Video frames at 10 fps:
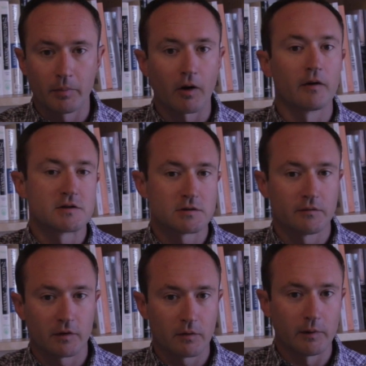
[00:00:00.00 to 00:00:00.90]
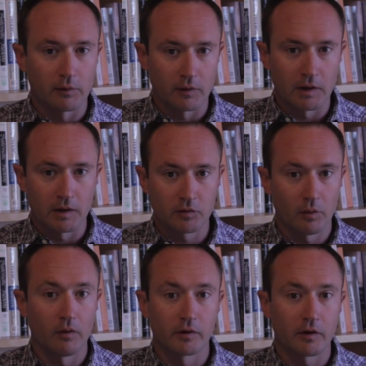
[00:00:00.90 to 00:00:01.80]
parts of the community,
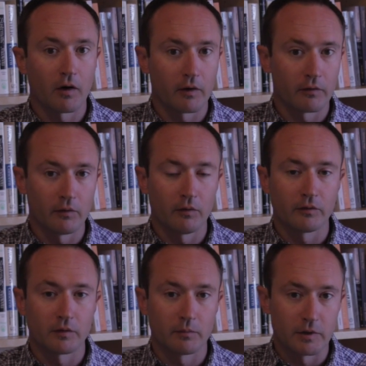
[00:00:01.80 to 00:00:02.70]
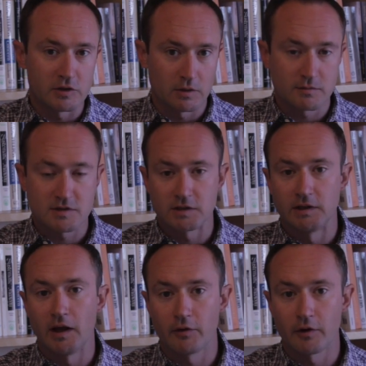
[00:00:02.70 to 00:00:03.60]
so all the cardinals and bishops
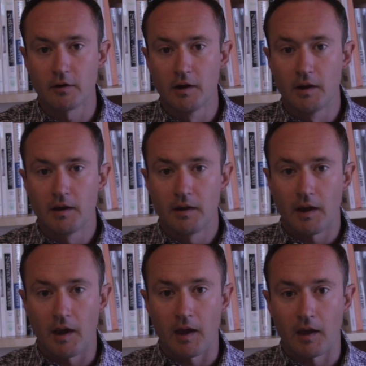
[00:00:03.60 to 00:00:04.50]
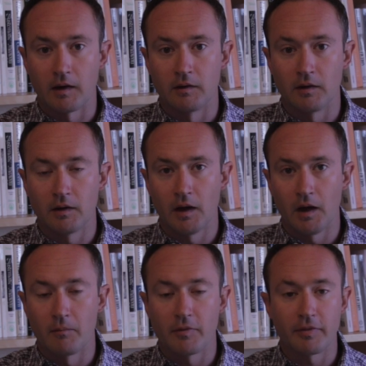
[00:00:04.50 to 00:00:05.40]
together, and
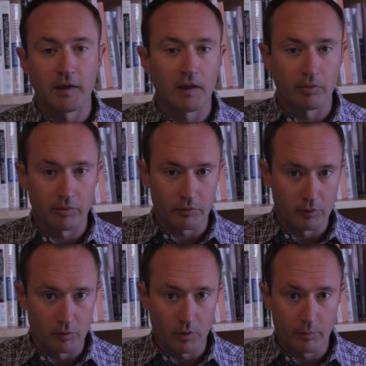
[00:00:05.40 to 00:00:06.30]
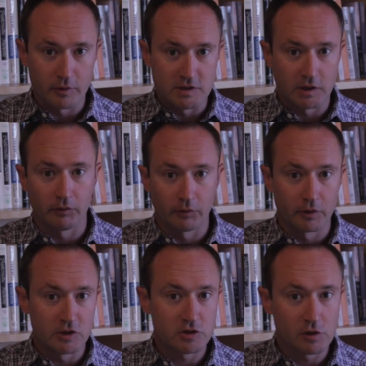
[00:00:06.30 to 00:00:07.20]
thinking through a particular
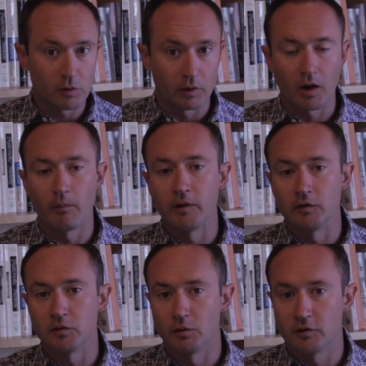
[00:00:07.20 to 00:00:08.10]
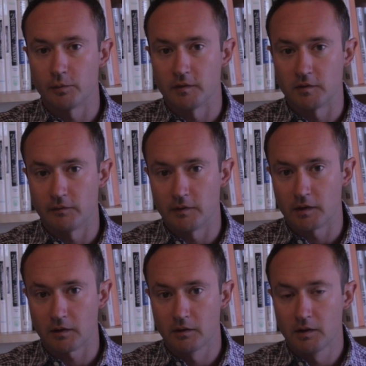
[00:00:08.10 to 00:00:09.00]
issue or coming to a
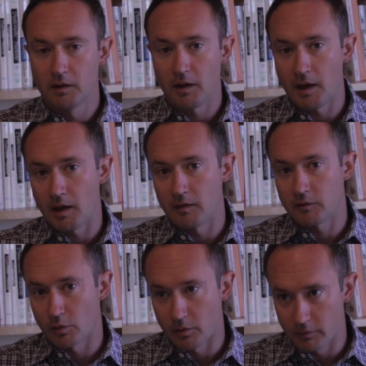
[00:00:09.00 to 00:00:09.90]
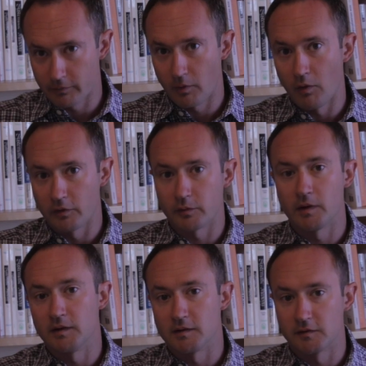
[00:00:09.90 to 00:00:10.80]
specific and sort of
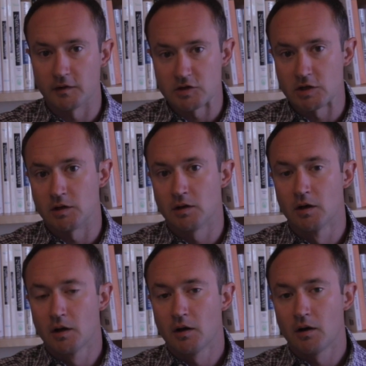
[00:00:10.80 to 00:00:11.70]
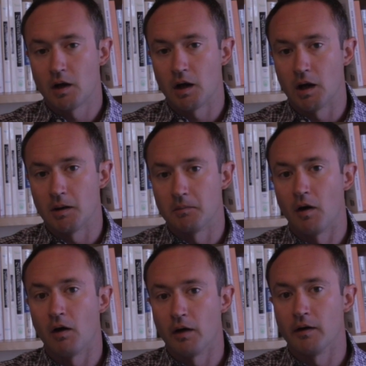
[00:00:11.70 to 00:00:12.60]
ultimate decision
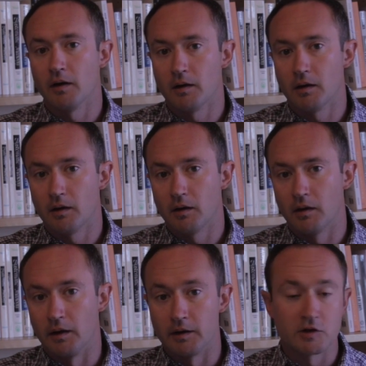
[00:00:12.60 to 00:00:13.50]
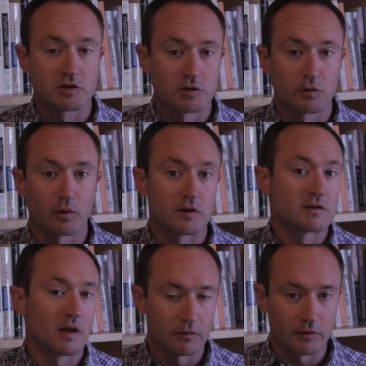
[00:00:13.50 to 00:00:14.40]
on an issue or a
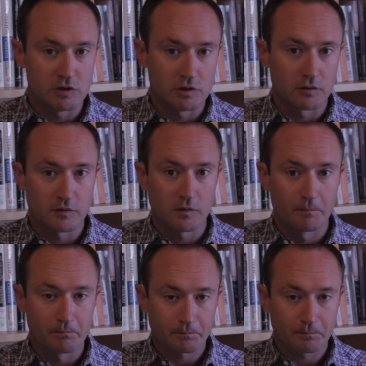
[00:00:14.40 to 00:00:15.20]
set of issues.